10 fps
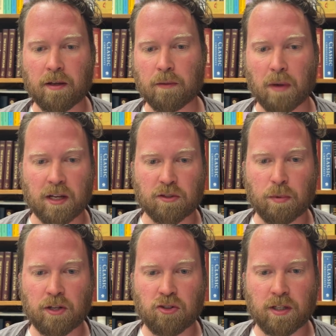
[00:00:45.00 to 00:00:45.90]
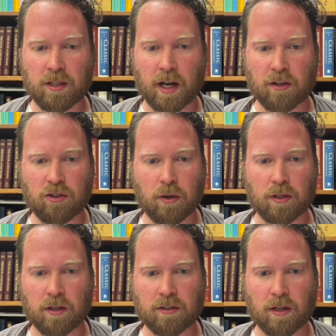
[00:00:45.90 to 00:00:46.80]
in my spreadsheet that I show
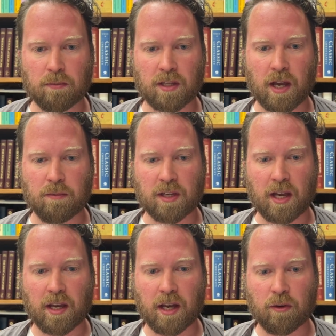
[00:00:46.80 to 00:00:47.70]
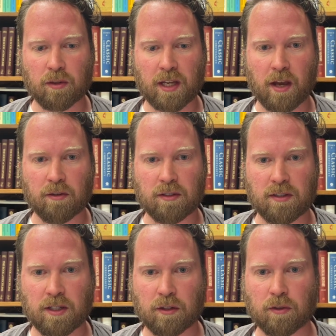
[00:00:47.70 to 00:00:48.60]
y'all sometimes, I don't count
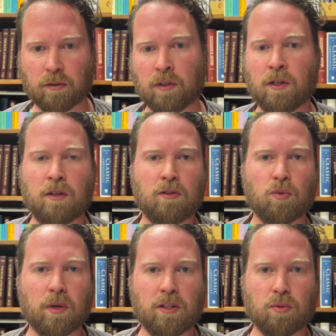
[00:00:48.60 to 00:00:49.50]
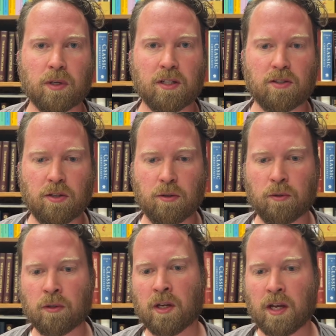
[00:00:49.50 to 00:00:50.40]
until
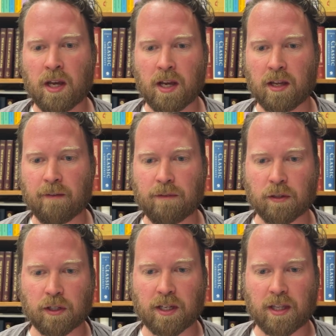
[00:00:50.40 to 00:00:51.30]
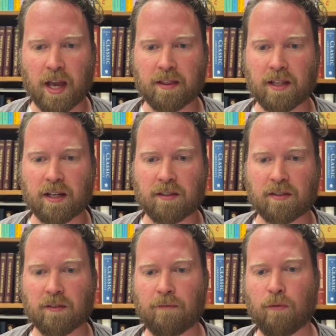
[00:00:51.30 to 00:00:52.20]
2022. And if you look at that, then
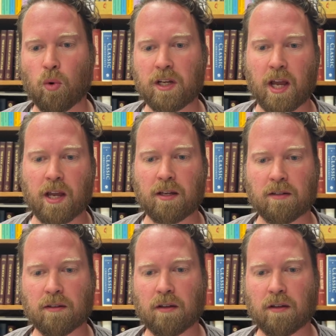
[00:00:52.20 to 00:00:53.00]
it's 49%